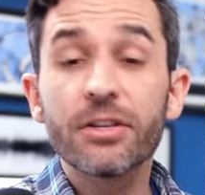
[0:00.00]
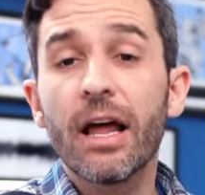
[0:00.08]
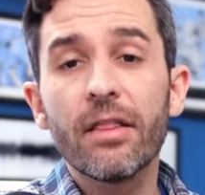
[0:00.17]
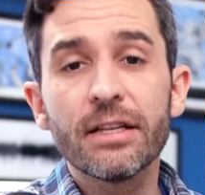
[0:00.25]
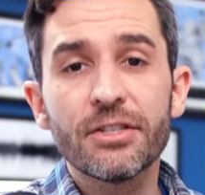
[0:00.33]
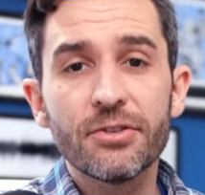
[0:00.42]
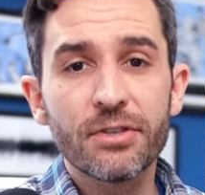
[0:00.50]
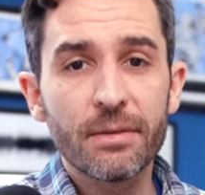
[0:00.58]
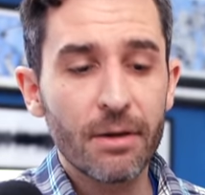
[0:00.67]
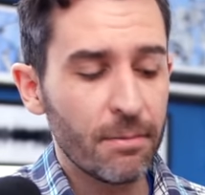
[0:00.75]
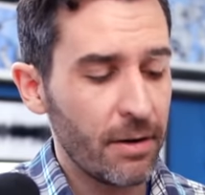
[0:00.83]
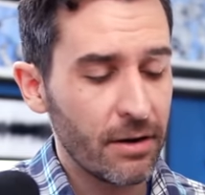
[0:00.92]
So now let's do
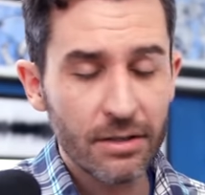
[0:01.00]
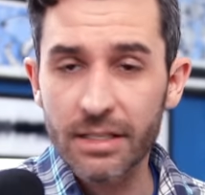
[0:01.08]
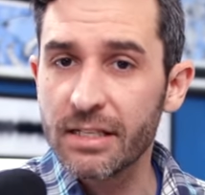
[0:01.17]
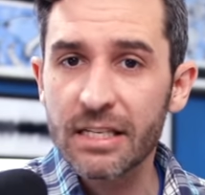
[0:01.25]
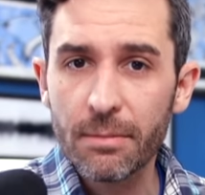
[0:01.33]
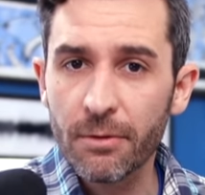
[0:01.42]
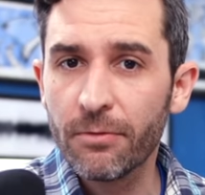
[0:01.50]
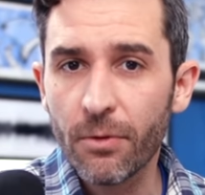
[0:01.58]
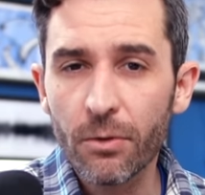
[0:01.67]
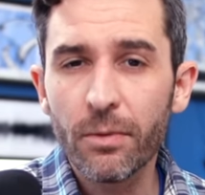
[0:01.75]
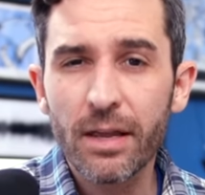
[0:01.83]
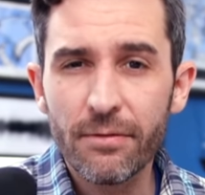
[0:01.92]
some comparisons. And
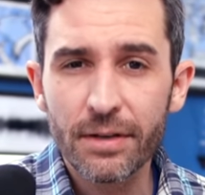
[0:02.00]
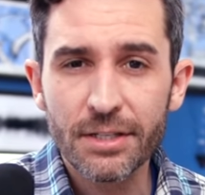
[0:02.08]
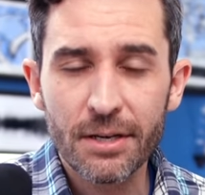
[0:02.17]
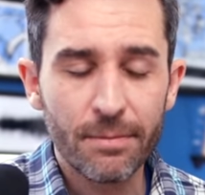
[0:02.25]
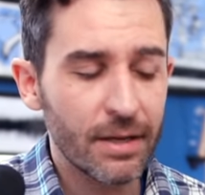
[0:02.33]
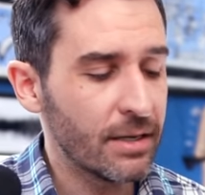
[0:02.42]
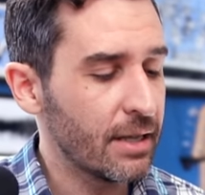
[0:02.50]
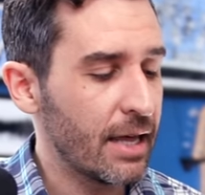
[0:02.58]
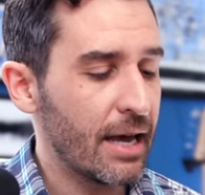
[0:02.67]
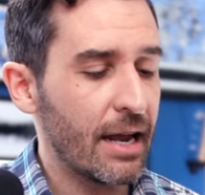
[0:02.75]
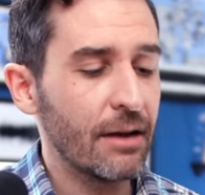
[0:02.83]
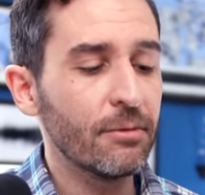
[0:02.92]
before we even jump into
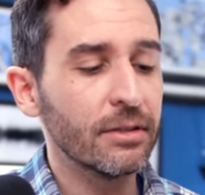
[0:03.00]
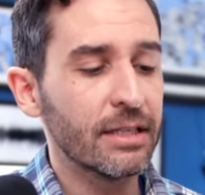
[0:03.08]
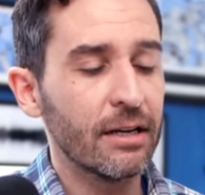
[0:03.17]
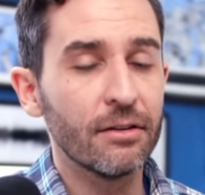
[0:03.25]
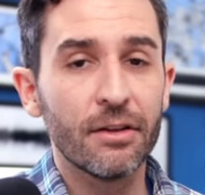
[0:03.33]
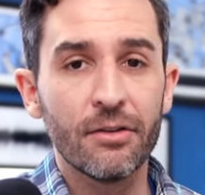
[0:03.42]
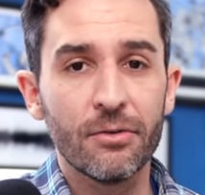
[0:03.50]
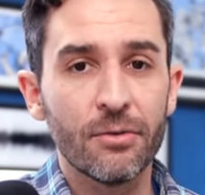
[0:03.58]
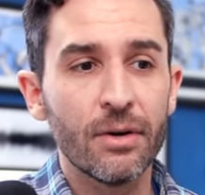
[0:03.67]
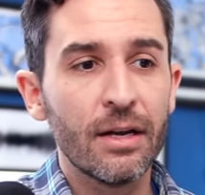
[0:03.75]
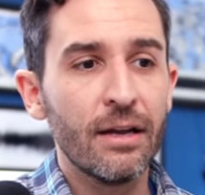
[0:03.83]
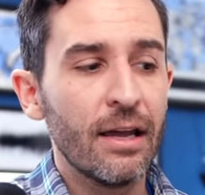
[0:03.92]
that, I will tell
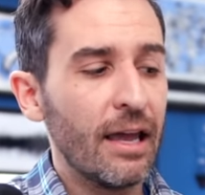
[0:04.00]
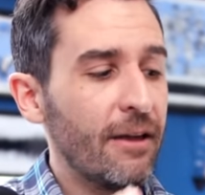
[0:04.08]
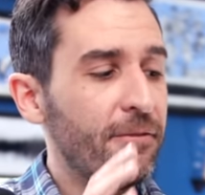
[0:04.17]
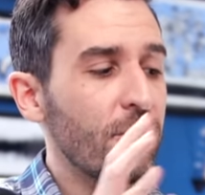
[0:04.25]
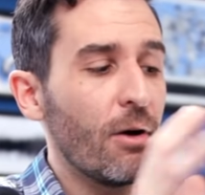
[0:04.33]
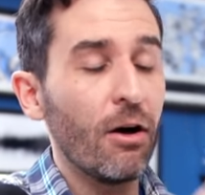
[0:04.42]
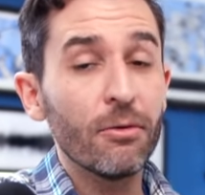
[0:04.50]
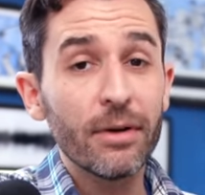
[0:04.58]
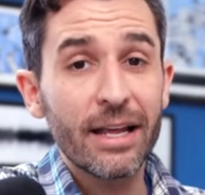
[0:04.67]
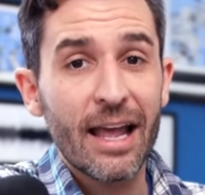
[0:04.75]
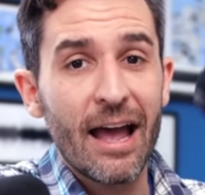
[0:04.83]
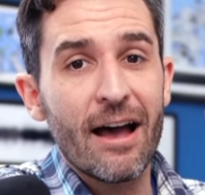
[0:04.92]
you if you
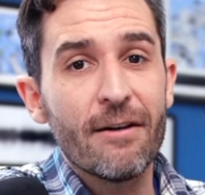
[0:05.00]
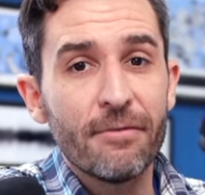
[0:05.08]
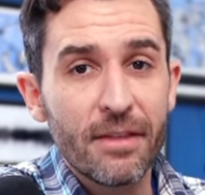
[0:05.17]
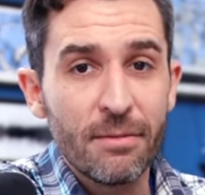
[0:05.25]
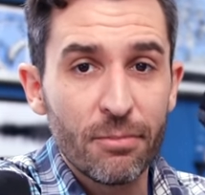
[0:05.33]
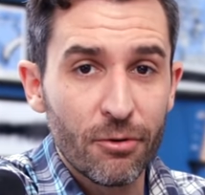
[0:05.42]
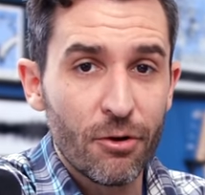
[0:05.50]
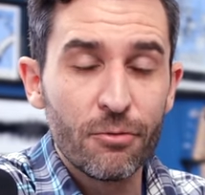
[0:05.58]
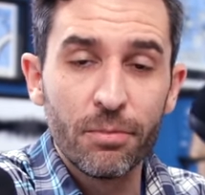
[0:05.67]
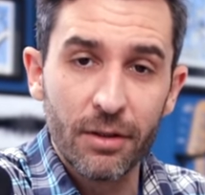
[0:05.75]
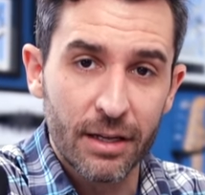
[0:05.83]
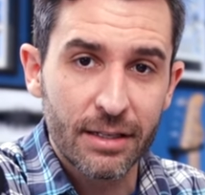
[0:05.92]
already have the Pro
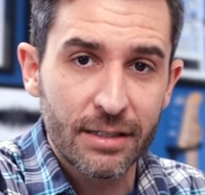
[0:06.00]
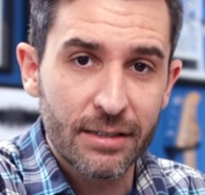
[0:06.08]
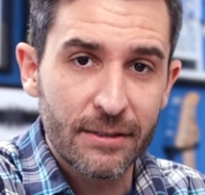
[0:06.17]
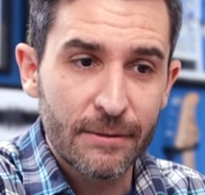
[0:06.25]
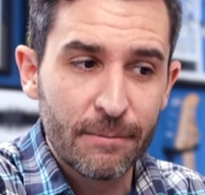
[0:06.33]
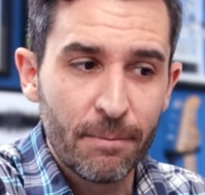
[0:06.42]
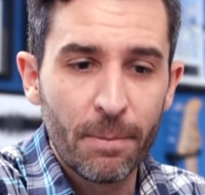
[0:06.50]
Plus.